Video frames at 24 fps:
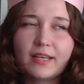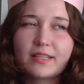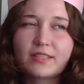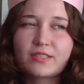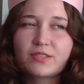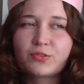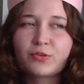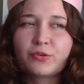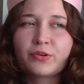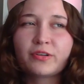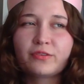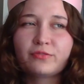It's
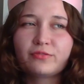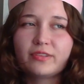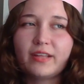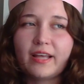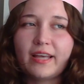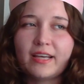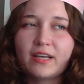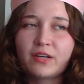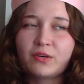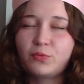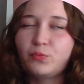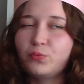sort of
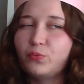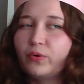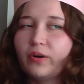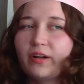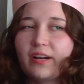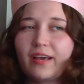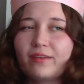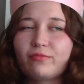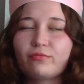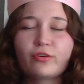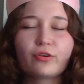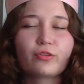like
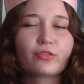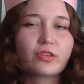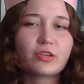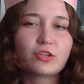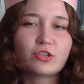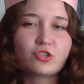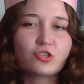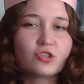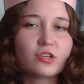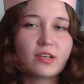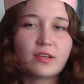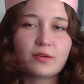whatever the
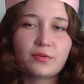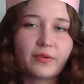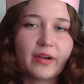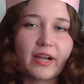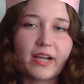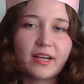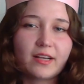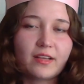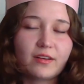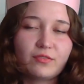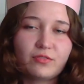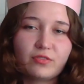
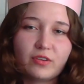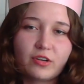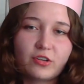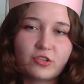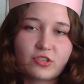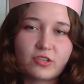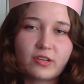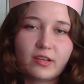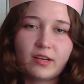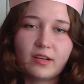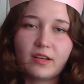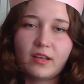G-rated
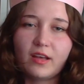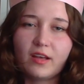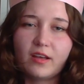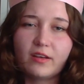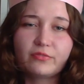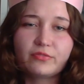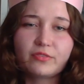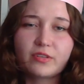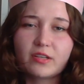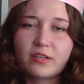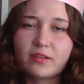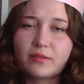version
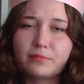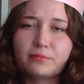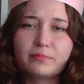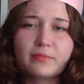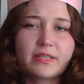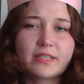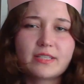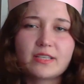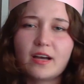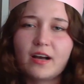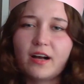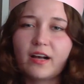of a
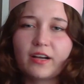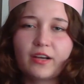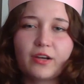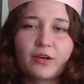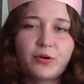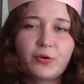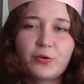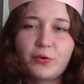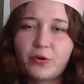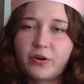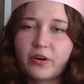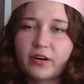
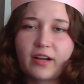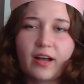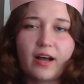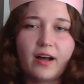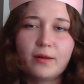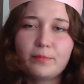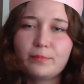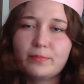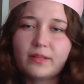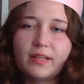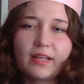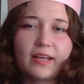Madonna whore
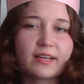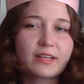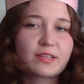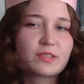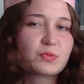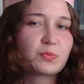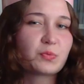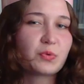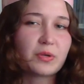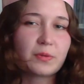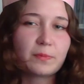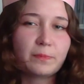
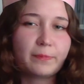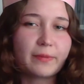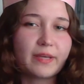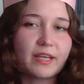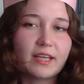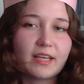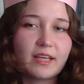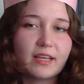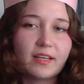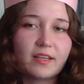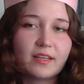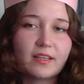complex would
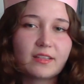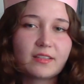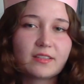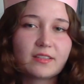be.